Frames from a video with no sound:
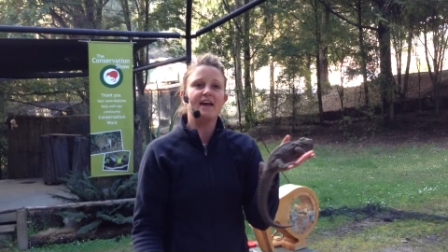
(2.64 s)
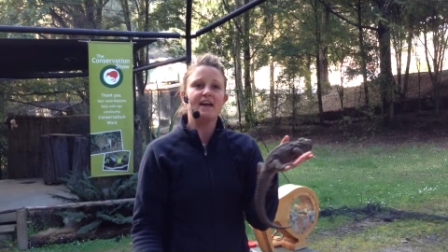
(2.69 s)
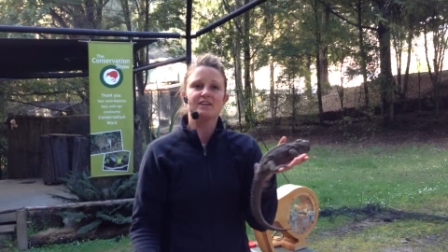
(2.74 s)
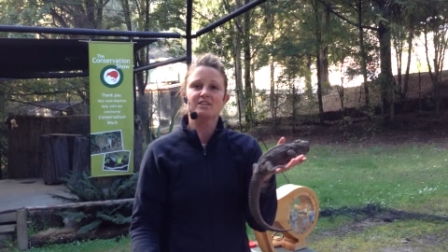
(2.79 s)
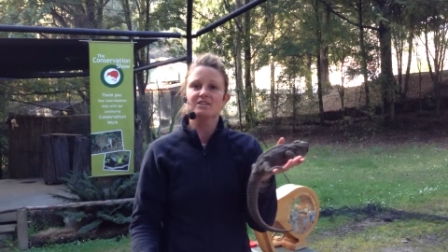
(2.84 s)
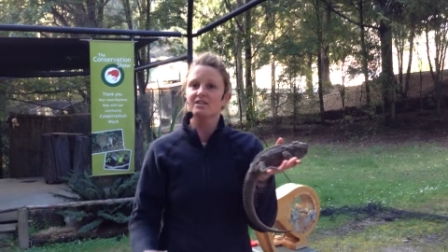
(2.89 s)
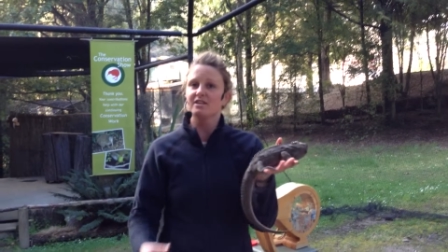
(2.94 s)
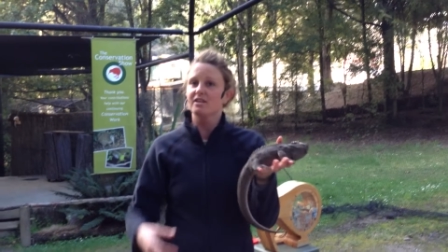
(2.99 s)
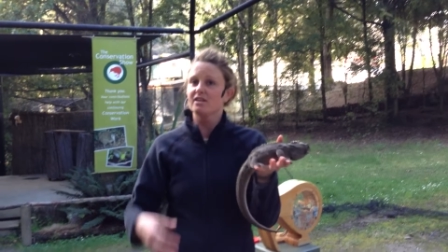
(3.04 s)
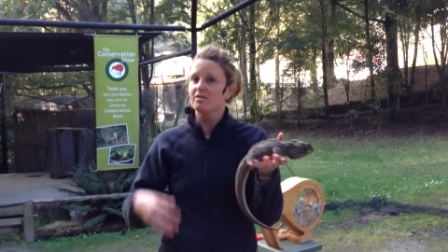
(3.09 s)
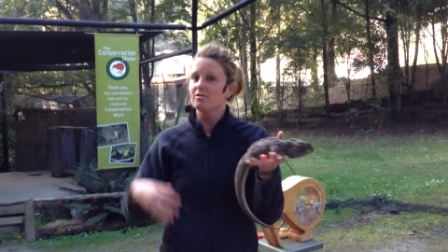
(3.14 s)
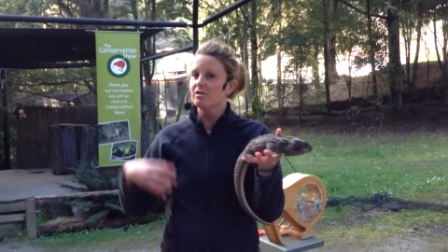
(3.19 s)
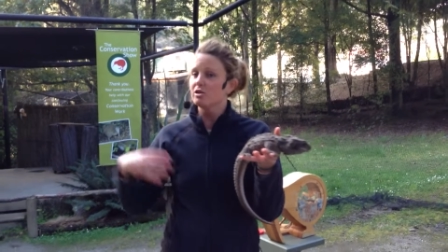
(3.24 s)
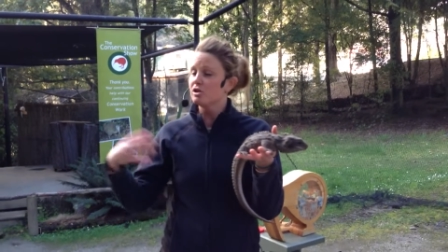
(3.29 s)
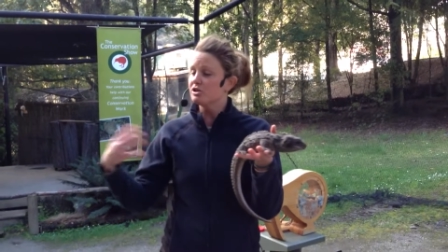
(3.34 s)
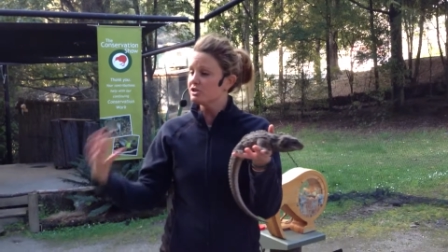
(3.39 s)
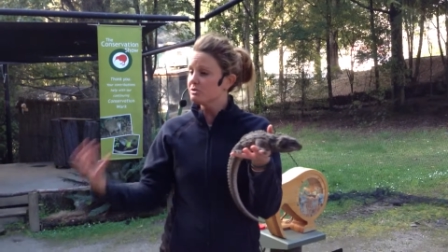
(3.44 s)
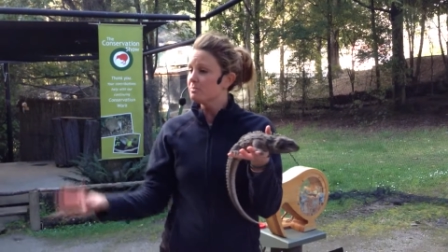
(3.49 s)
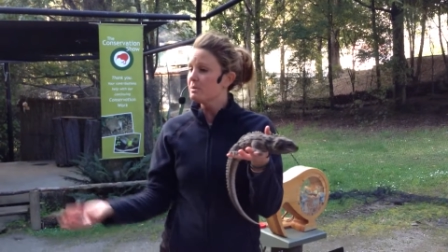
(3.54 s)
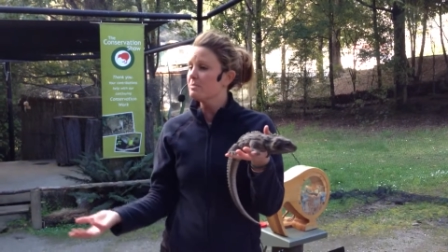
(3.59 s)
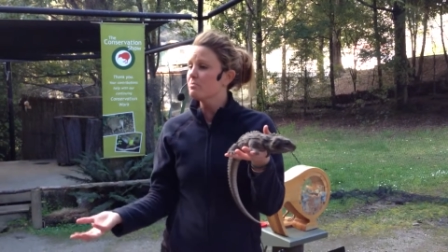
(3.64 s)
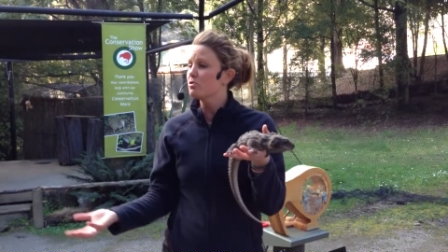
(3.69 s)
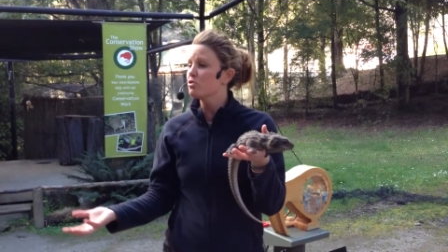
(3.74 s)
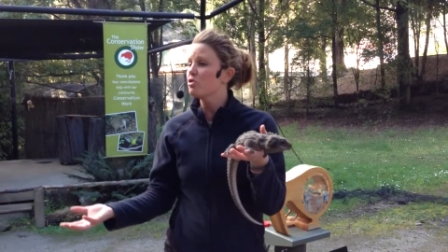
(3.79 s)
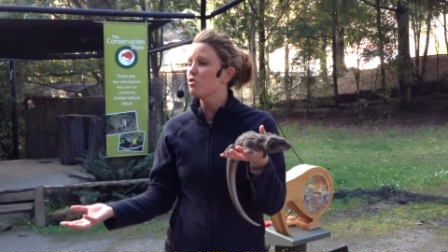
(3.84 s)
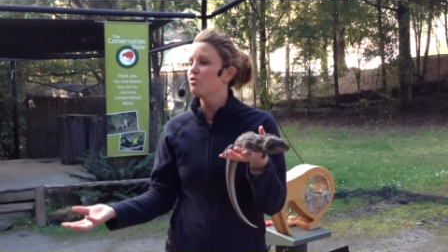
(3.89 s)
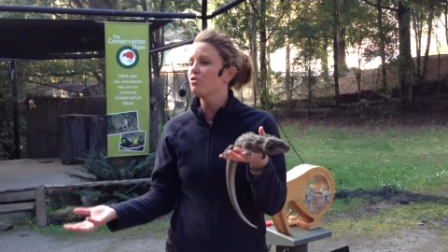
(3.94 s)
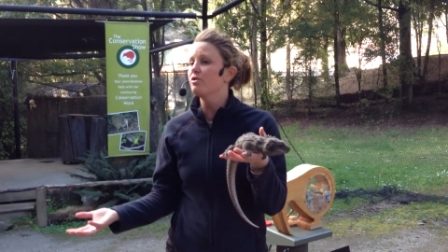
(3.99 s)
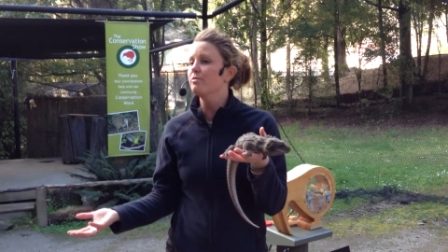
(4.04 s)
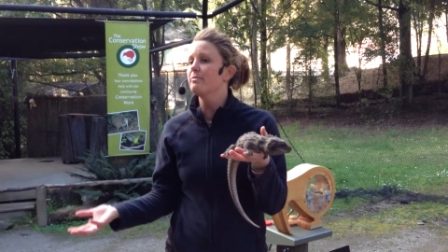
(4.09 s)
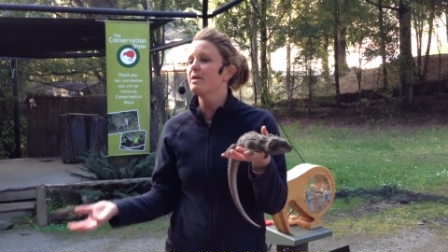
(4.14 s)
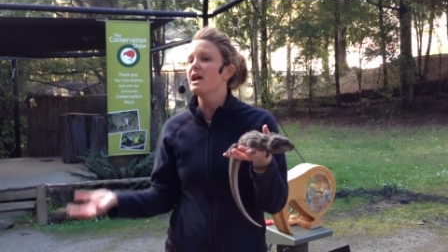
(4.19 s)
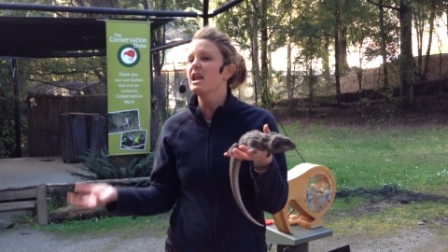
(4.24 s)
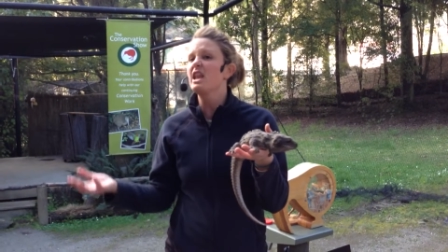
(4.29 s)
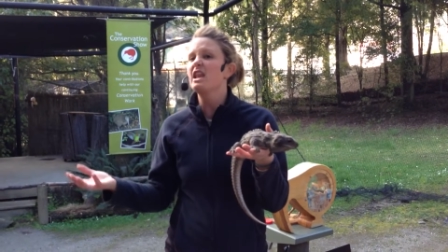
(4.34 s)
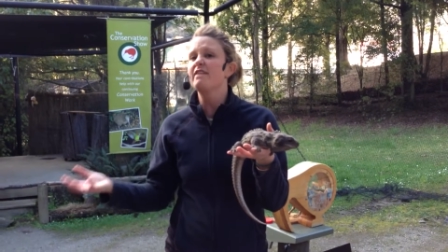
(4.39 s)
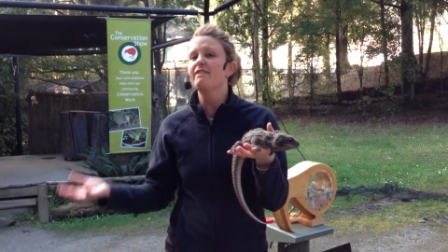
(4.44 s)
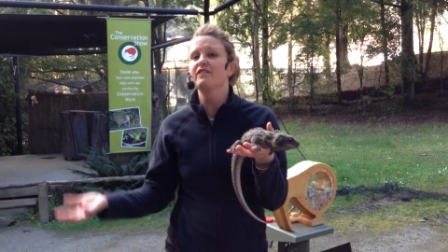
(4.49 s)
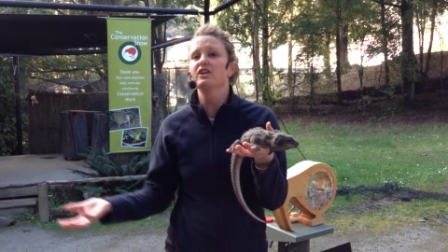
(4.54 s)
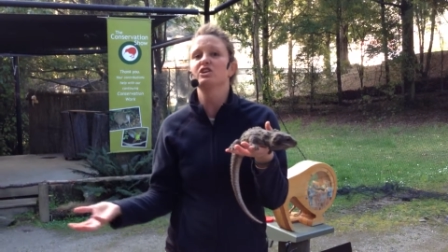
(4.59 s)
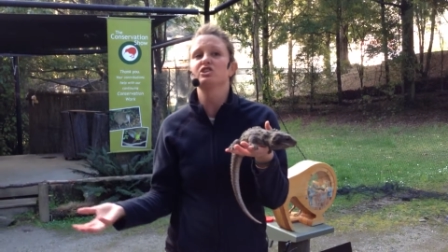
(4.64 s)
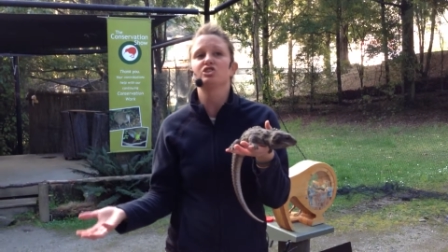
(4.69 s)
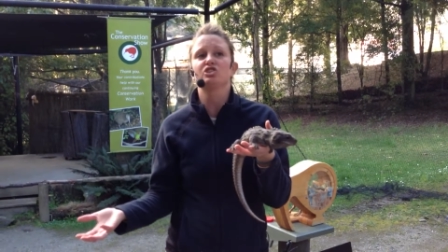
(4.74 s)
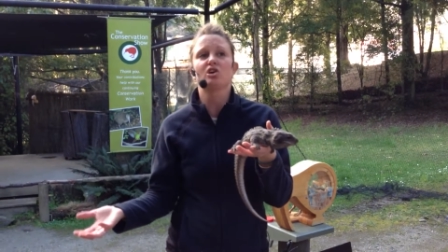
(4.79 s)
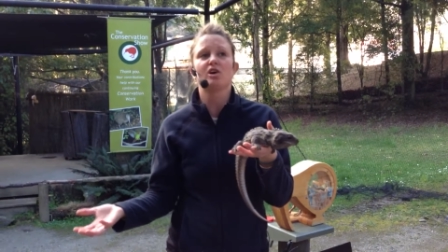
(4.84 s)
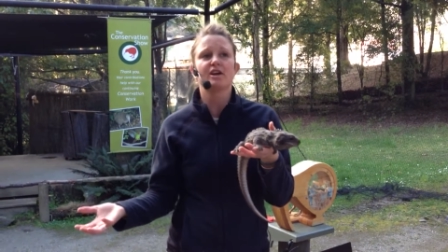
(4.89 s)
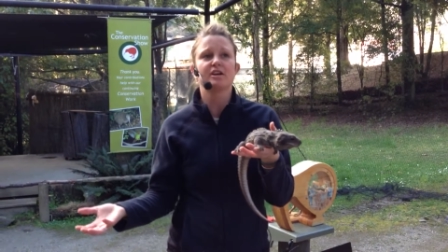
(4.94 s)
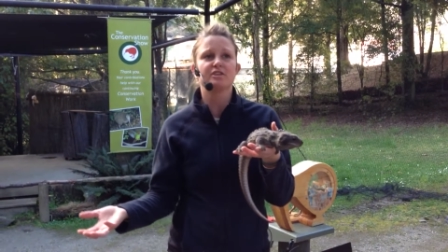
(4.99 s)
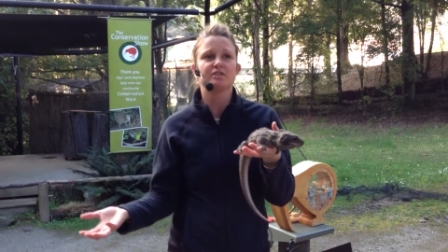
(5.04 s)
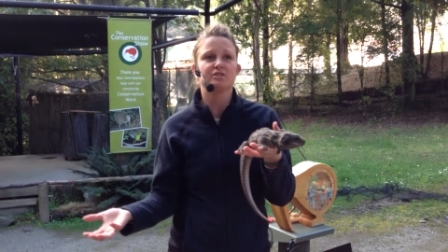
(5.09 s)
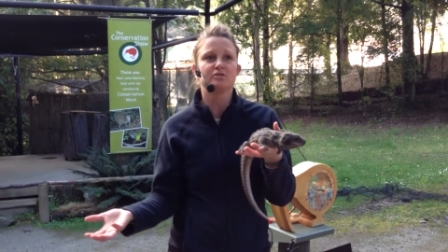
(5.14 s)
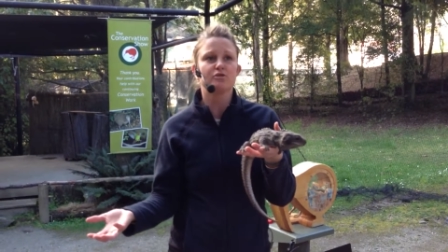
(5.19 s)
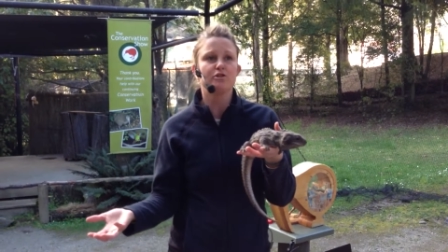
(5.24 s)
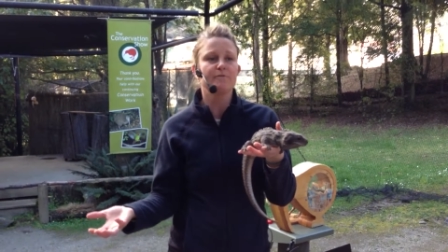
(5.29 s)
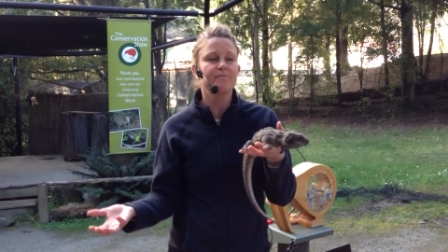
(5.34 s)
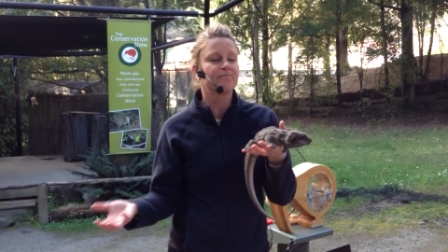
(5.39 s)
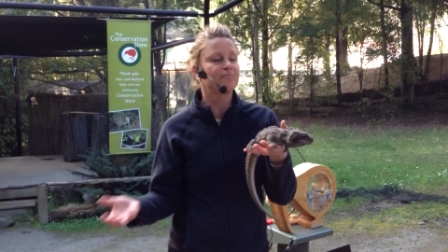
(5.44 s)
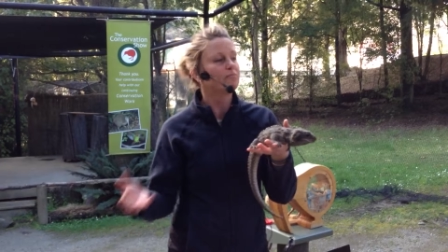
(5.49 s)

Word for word: fact, lots of people call them a living dinosaur